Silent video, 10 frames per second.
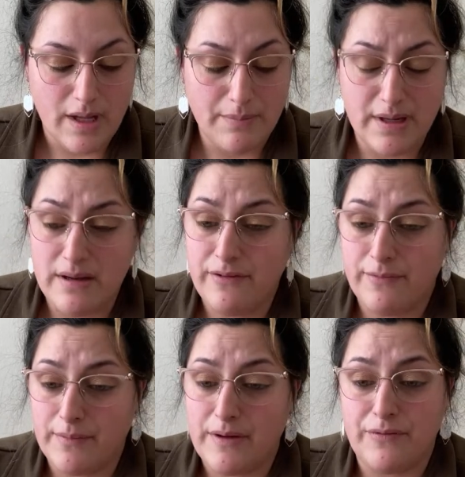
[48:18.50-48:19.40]
but if
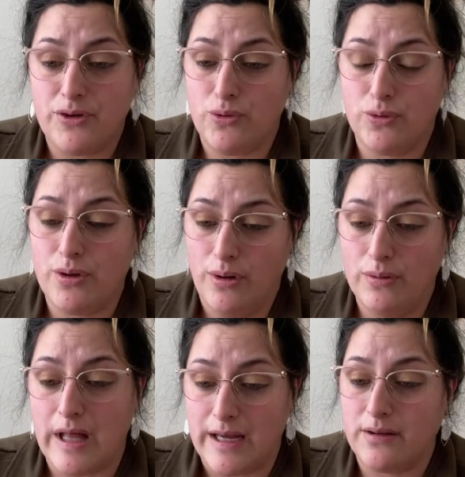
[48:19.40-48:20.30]
if you
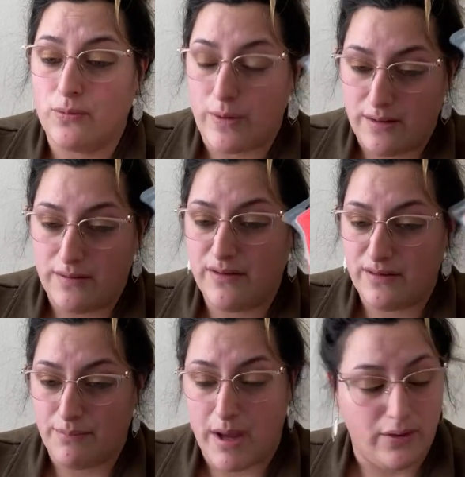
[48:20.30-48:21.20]
don't like the way this
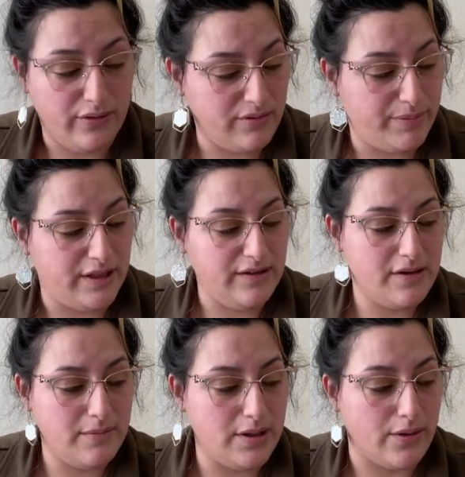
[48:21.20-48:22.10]
smells please
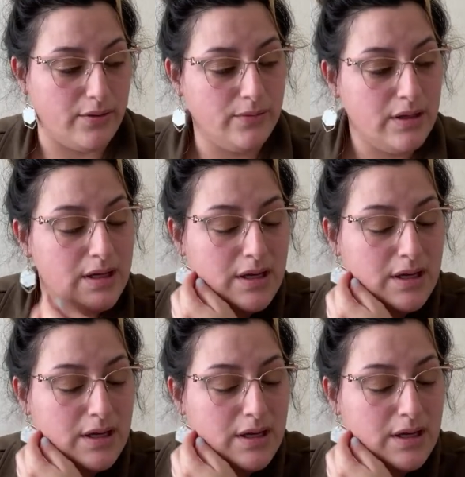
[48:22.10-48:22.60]
let me know